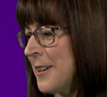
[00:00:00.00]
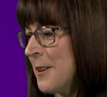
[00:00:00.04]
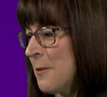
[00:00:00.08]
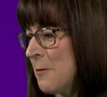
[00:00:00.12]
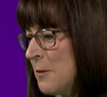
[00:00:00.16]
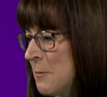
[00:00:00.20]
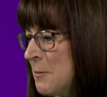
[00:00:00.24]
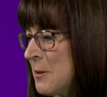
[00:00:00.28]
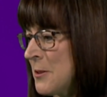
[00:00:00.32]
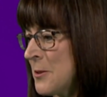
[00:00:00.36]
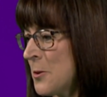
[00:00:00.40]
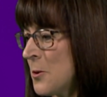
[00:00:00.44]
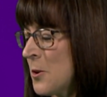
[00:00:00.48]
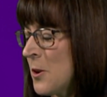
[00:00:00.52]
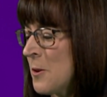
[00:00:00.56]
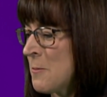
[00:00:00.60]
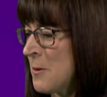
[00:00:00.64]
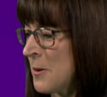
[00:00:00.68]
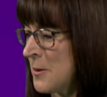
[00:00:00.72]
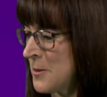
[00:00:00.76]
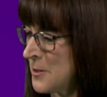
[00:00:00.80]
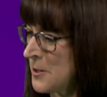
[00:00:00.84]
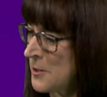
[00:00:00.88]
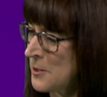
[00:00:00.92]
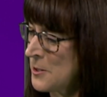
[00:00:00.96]
women's
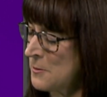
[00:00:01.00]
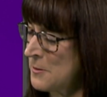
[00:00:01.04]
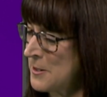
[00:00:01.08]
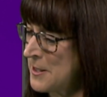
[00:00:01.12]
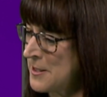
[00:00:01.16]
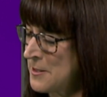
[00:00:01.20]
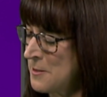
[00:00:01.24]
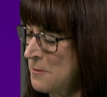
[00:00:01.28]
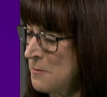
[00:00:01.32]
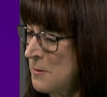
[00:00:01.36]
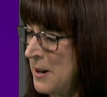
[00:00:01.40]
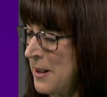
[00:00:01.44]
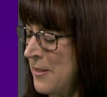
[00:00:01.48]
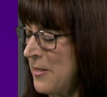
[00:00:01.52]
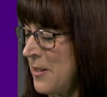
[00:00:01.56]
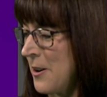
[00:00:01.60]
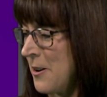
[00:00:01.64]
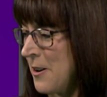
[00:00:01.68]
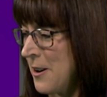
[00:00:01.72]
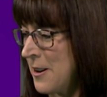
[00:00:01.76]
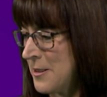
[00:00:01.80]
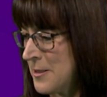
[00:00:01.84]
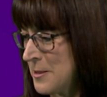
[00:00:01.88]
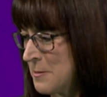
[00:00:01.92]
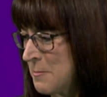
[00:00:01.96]
hormones are a reason why there
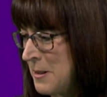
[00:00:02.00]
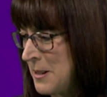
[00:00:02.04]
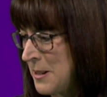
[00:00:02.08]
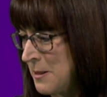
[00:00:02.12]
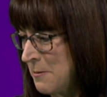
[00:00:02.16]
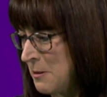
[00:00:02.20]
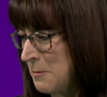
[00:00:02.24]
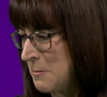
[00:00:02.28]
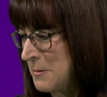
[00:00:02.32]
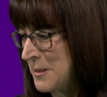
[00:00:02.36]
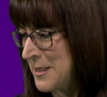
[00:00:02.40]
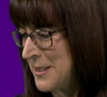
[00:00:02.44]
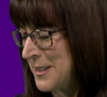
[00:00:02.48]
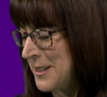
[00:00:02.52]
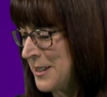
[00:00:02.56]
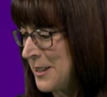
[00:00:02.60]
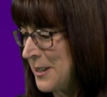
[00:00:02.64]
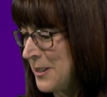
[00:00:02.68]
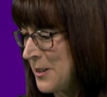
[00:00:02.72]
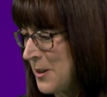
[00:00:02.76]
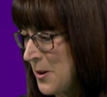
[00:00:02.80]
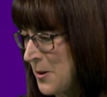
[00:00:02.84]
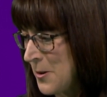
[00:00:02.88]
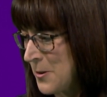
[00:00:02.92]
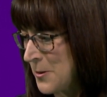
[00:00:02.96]
aren't as many women
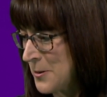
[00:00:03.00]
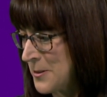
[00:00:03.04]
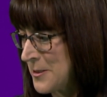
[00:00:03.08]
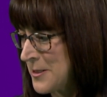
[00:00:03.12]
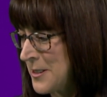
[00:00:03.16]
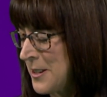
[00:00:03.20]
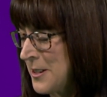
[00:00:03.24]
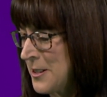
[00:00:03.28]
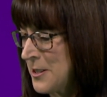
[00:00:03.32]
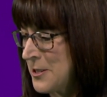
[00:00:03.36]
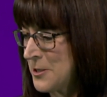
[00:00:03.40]
CEOs.